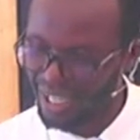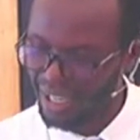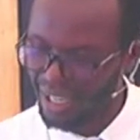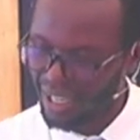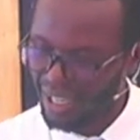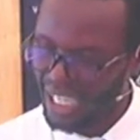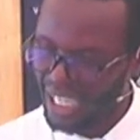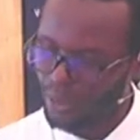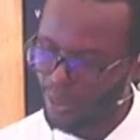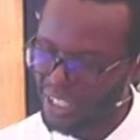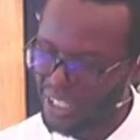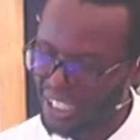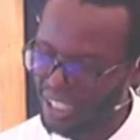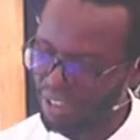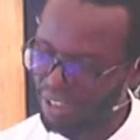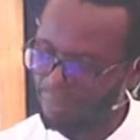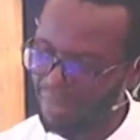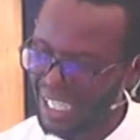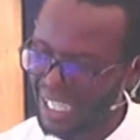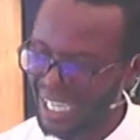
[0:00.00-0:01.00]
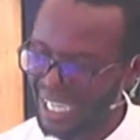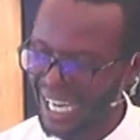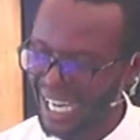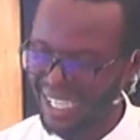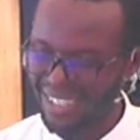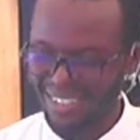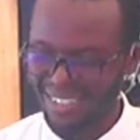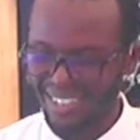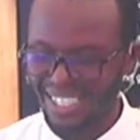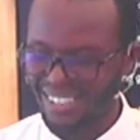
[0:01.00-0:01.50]
And whatever my
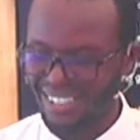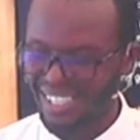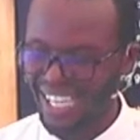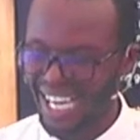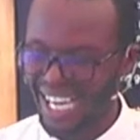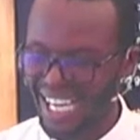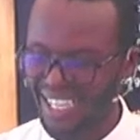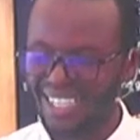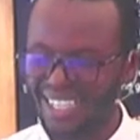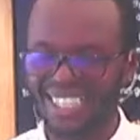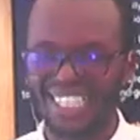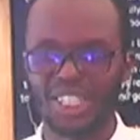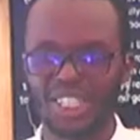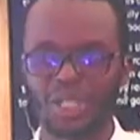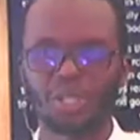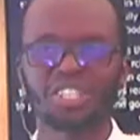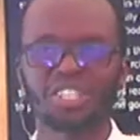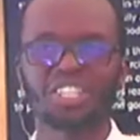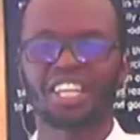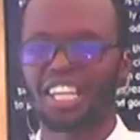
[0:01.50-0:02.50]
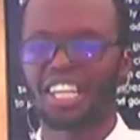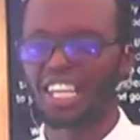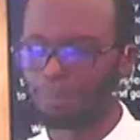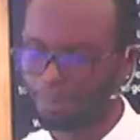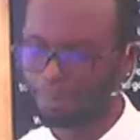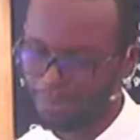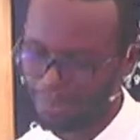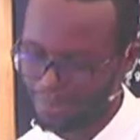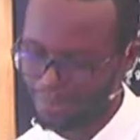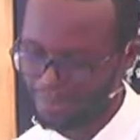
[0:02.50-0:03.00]
eyes desired, I did not
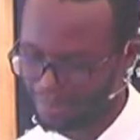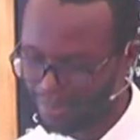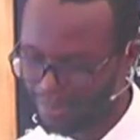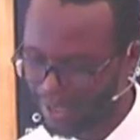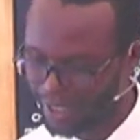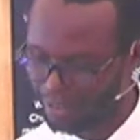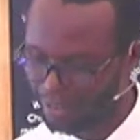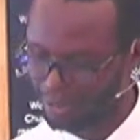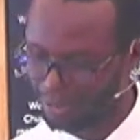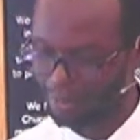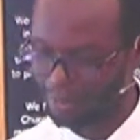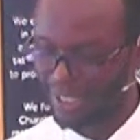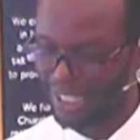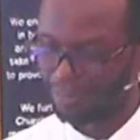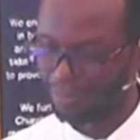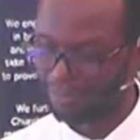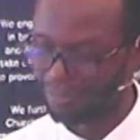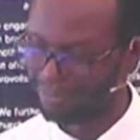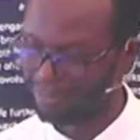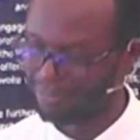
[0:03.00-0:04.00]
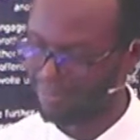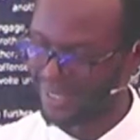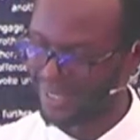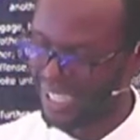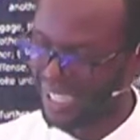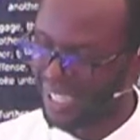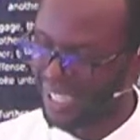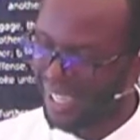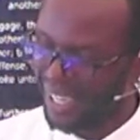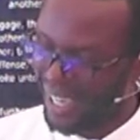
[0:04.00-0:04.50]
keep from them.
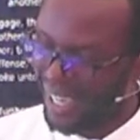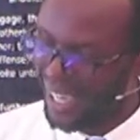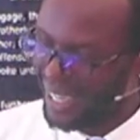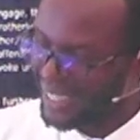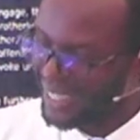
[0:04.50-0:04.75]
I